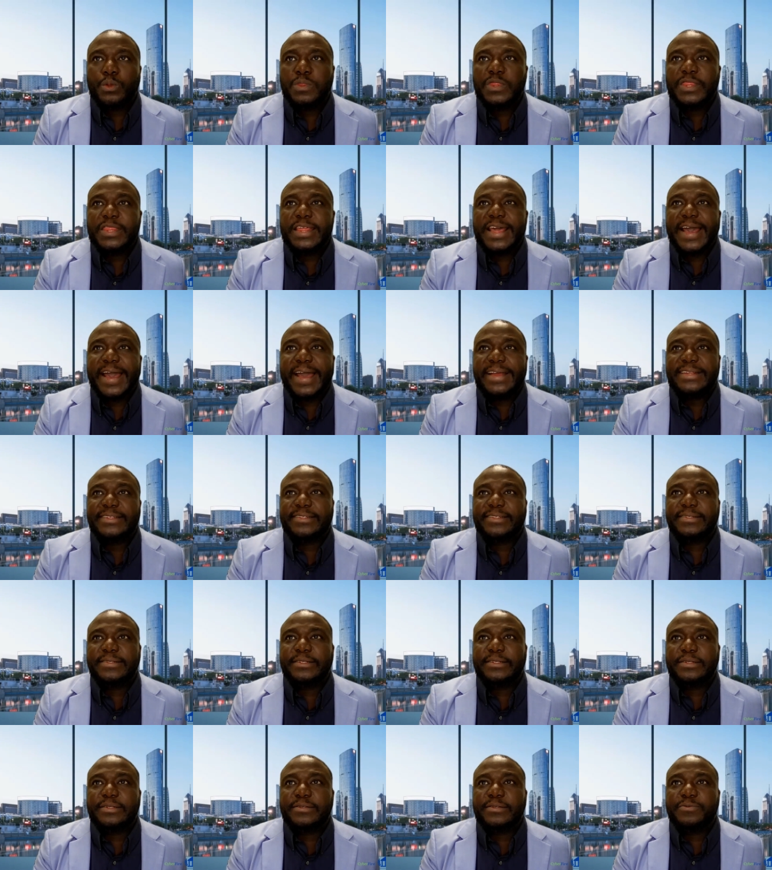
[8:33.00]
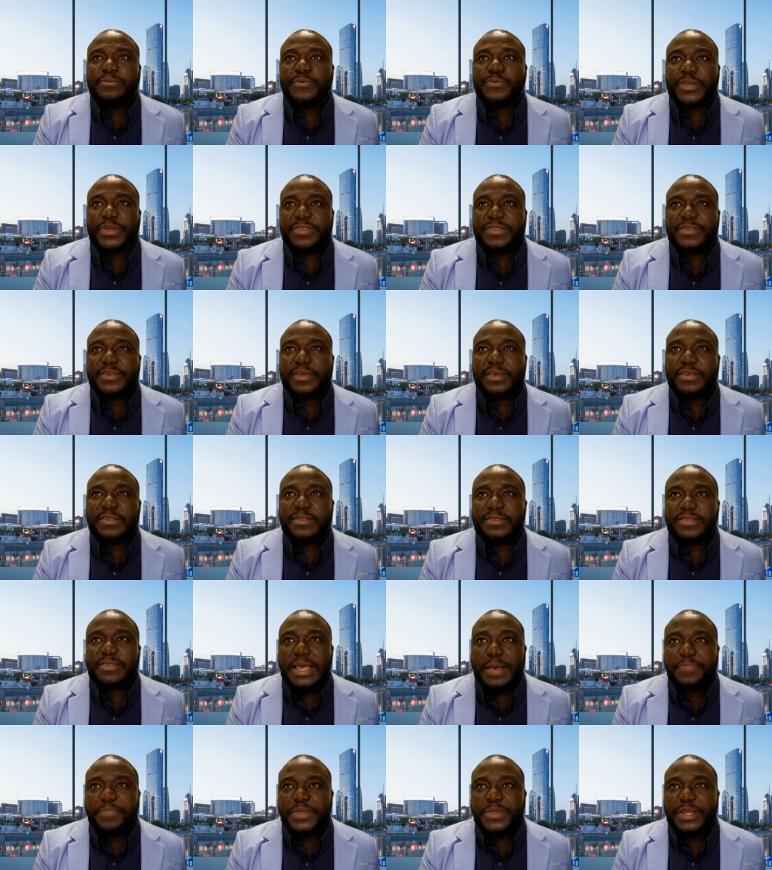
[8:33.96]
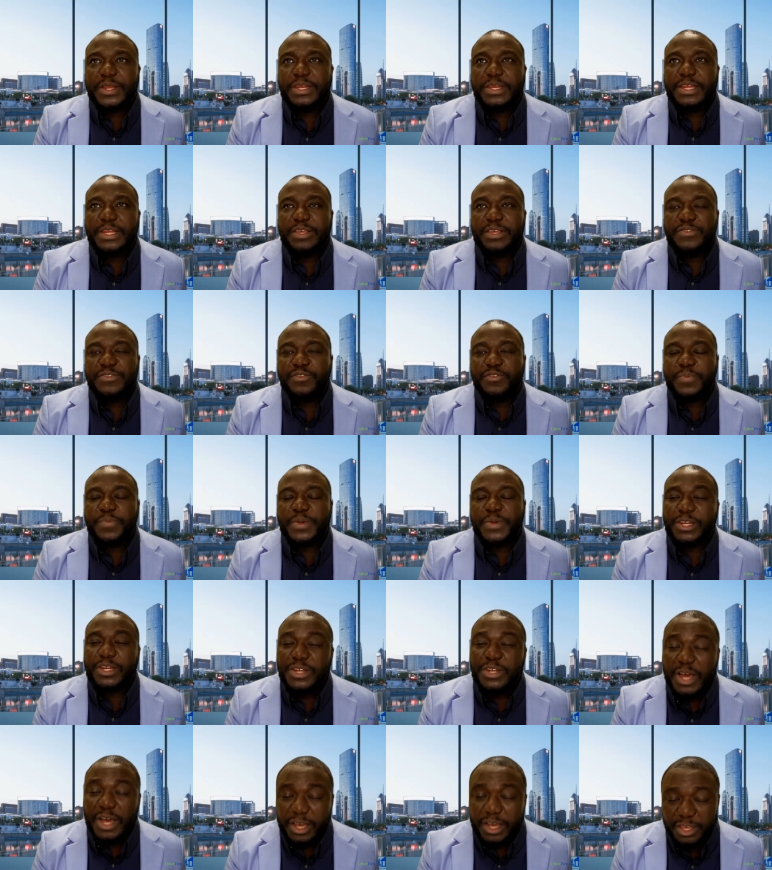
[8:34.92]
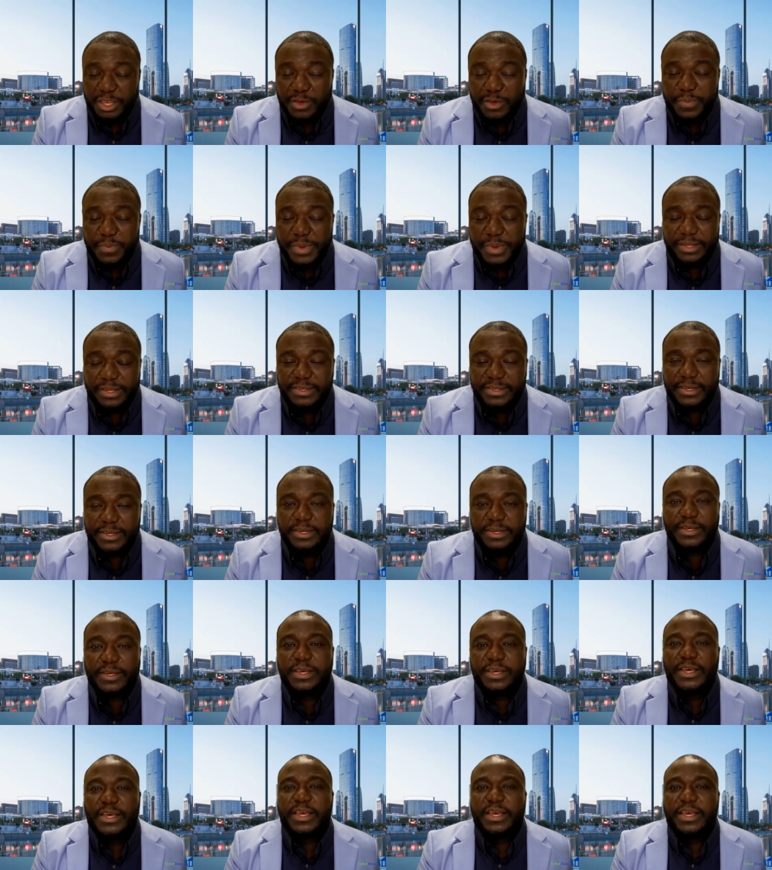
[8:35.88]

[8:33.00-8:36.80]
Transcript: that risk acceptance needs to be documented.